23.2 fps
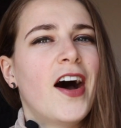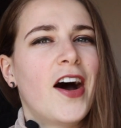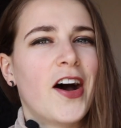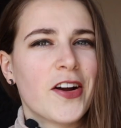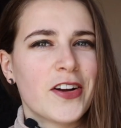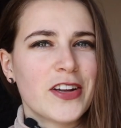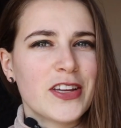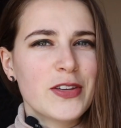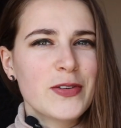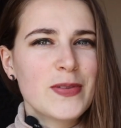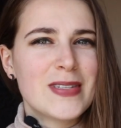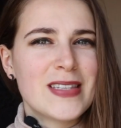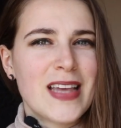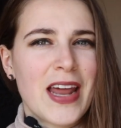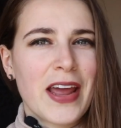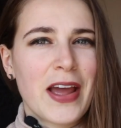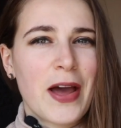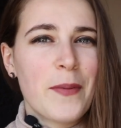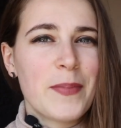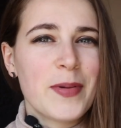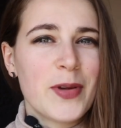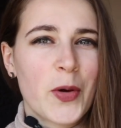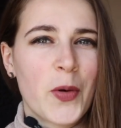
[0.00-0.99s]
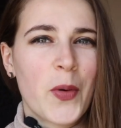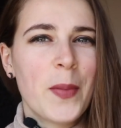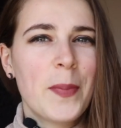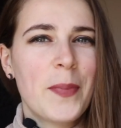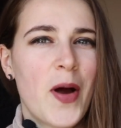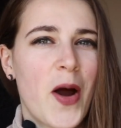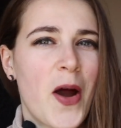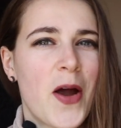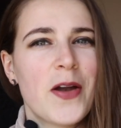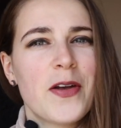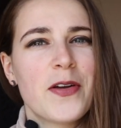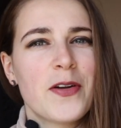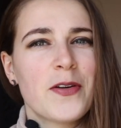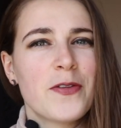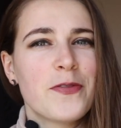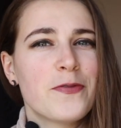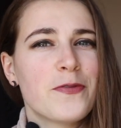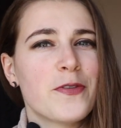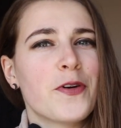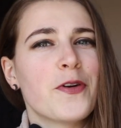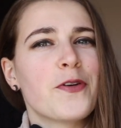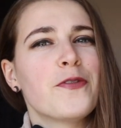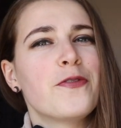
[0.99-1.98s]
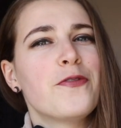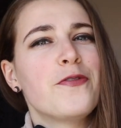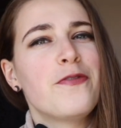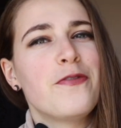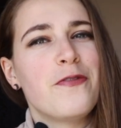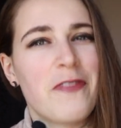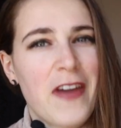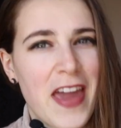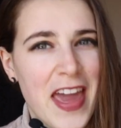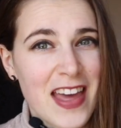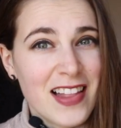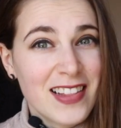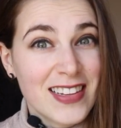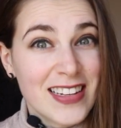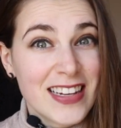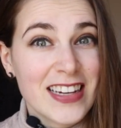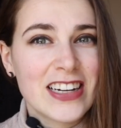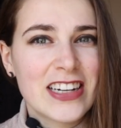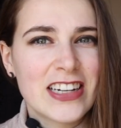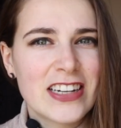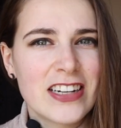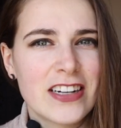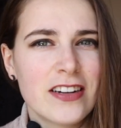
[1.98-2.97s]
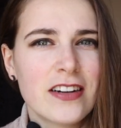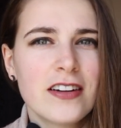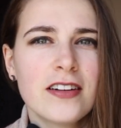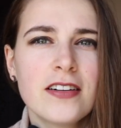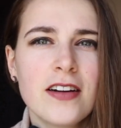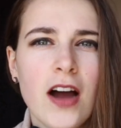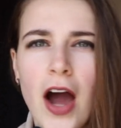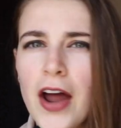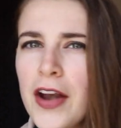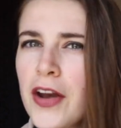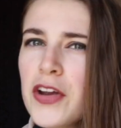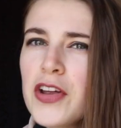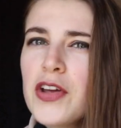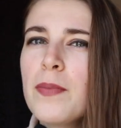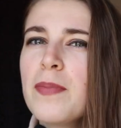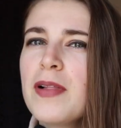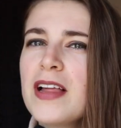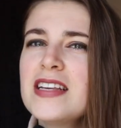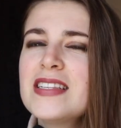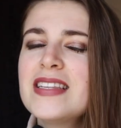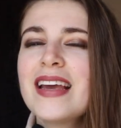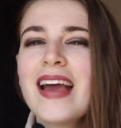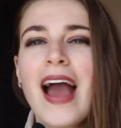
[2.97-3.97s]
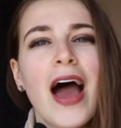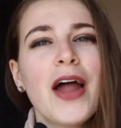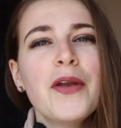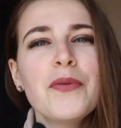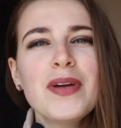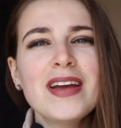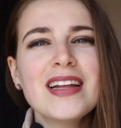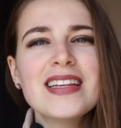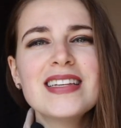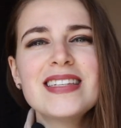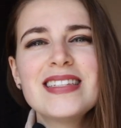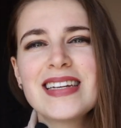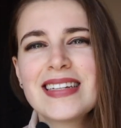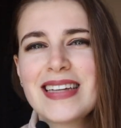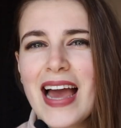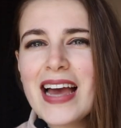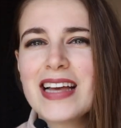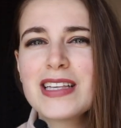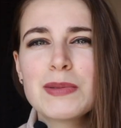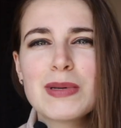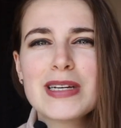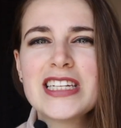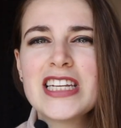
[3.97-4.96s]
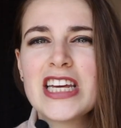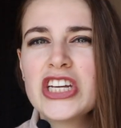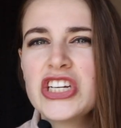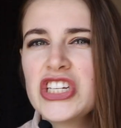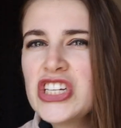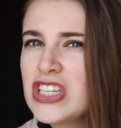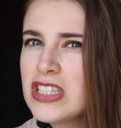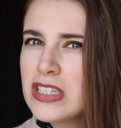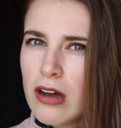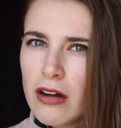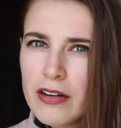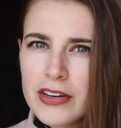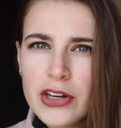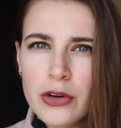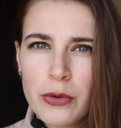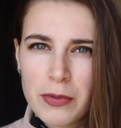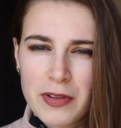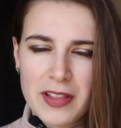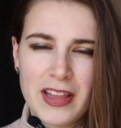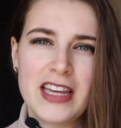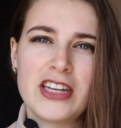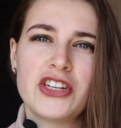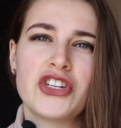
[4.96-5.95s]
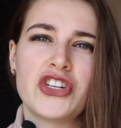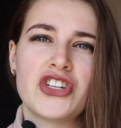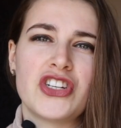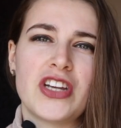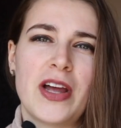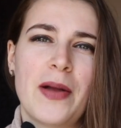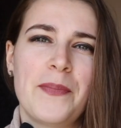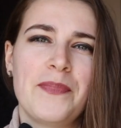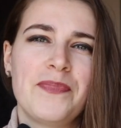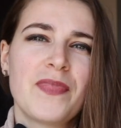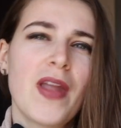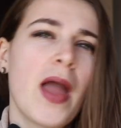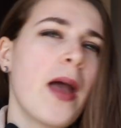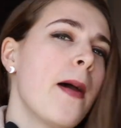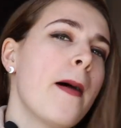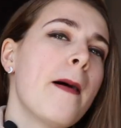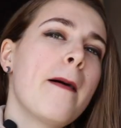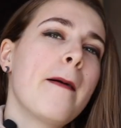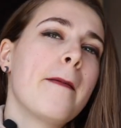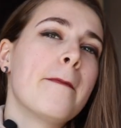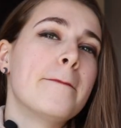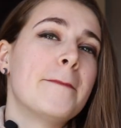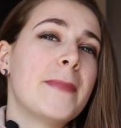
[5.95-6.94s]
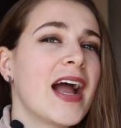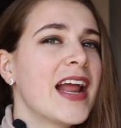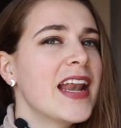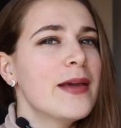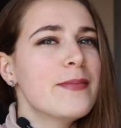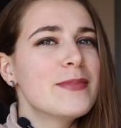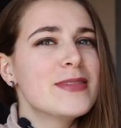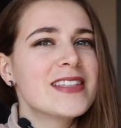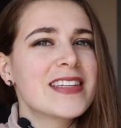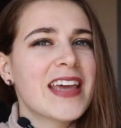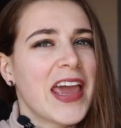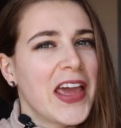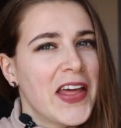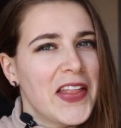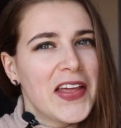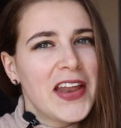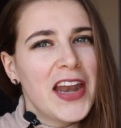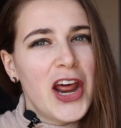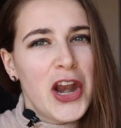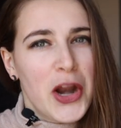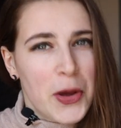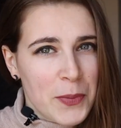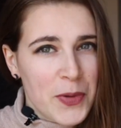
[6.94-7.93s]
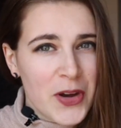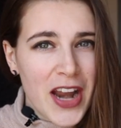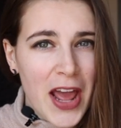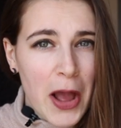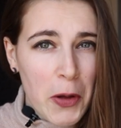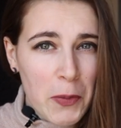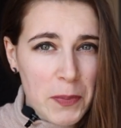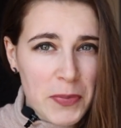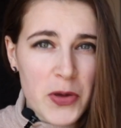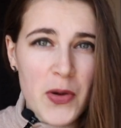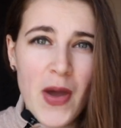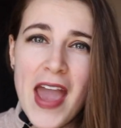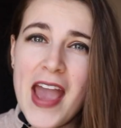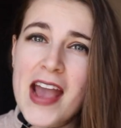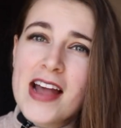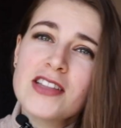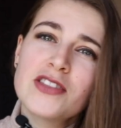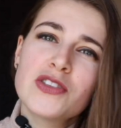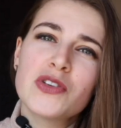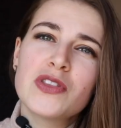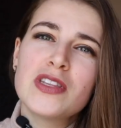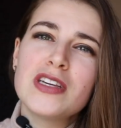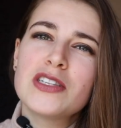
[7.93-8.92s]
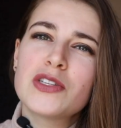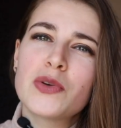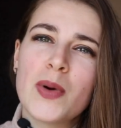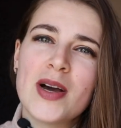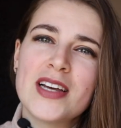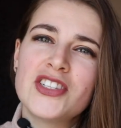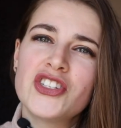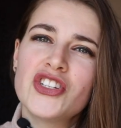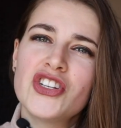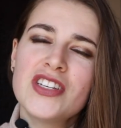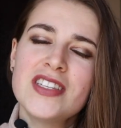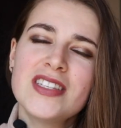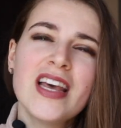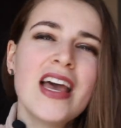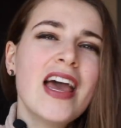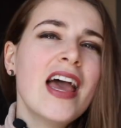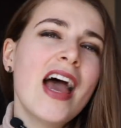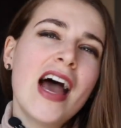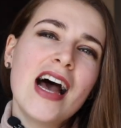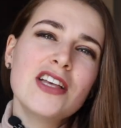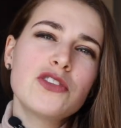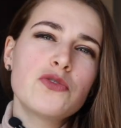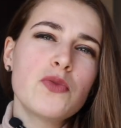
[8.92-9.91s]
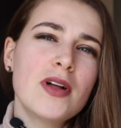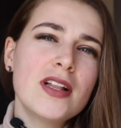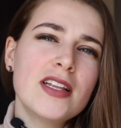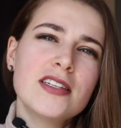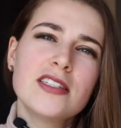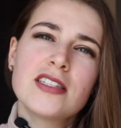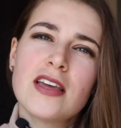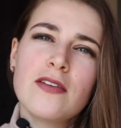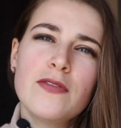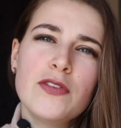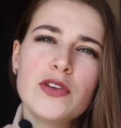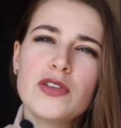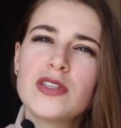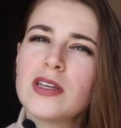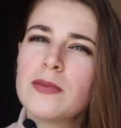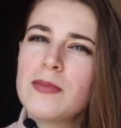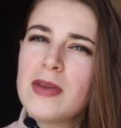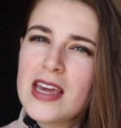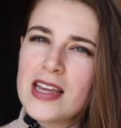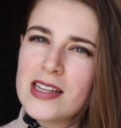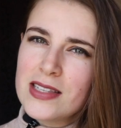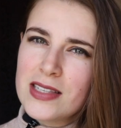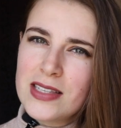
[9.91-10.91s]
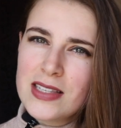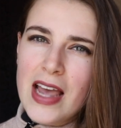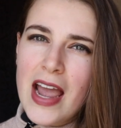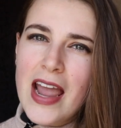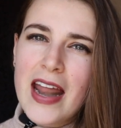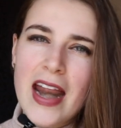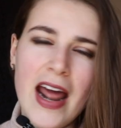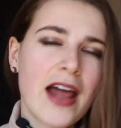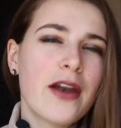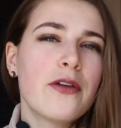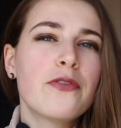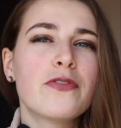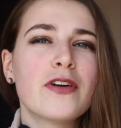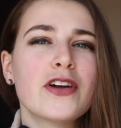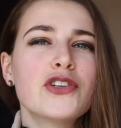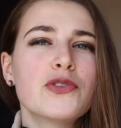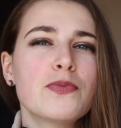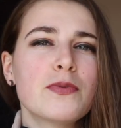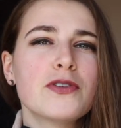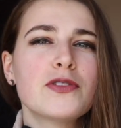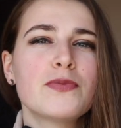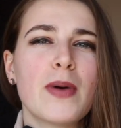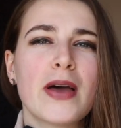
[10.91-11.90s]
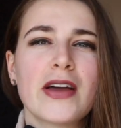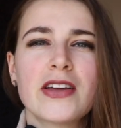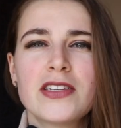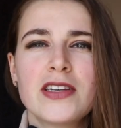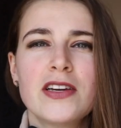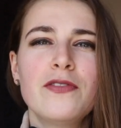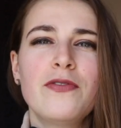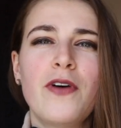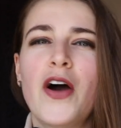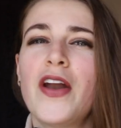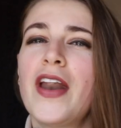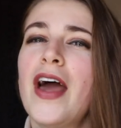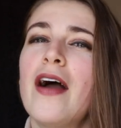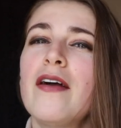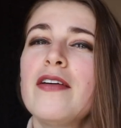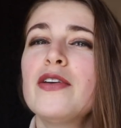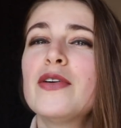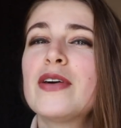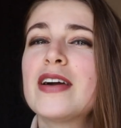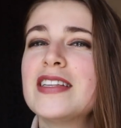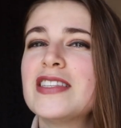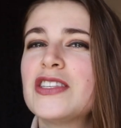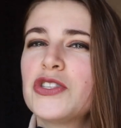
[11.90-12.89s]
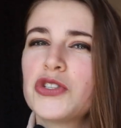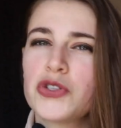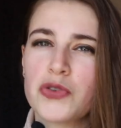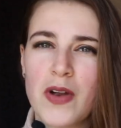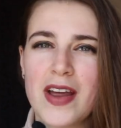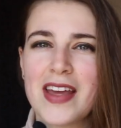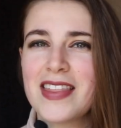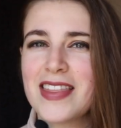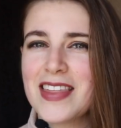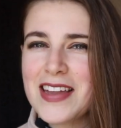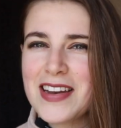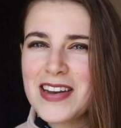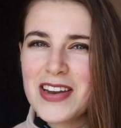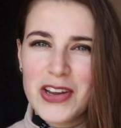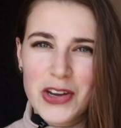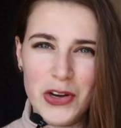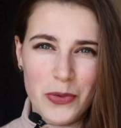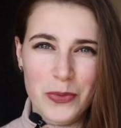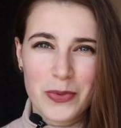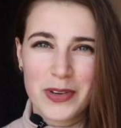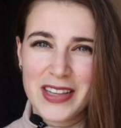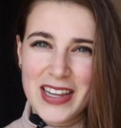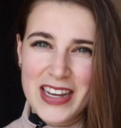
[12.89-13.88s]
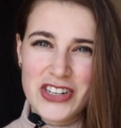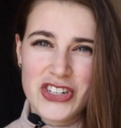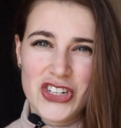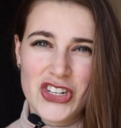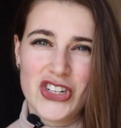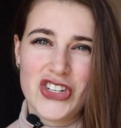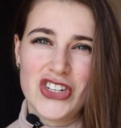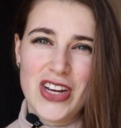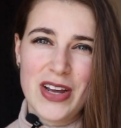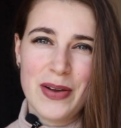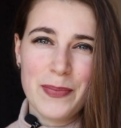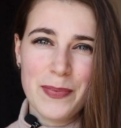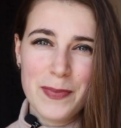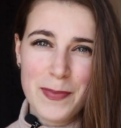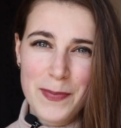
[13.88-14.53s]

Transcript: Are you setting up your partner for failure? And are you placing unrealistic expectations on your relationship? My name is Caylyn, and I'm going to help you answer these questions, as well as give you some insight and a fresh perspective on how you can strengthen your relationship.